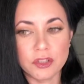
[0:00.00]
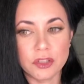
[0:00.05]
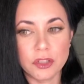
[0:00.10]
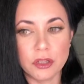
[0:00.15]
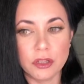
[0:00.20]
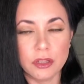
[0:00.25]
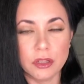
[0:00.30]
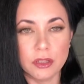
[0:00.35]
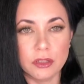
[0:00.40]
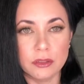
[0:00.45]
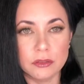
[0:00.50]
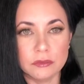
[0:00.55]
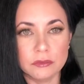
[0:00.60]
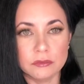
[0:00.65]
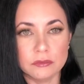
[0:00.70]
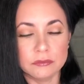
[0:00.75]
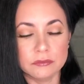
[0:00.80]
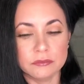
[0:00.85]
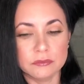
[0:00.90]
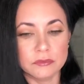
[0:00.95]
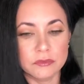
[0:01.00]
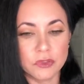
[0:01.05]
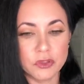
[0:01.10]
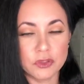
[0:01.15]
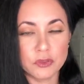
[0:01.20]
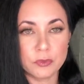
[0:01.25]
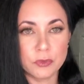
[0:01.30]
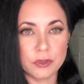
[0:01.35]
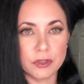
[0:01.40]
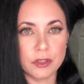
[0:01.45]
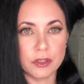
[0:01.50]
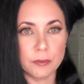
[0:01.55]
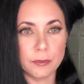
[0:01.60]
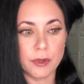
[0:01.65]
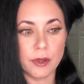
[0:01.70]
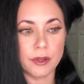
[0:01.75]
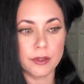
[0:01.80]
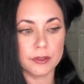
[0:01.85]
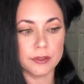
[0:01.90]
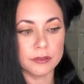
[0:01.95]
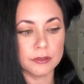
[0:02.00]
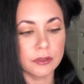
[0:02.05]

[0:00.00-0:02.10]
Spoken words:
it and just put it in a bun.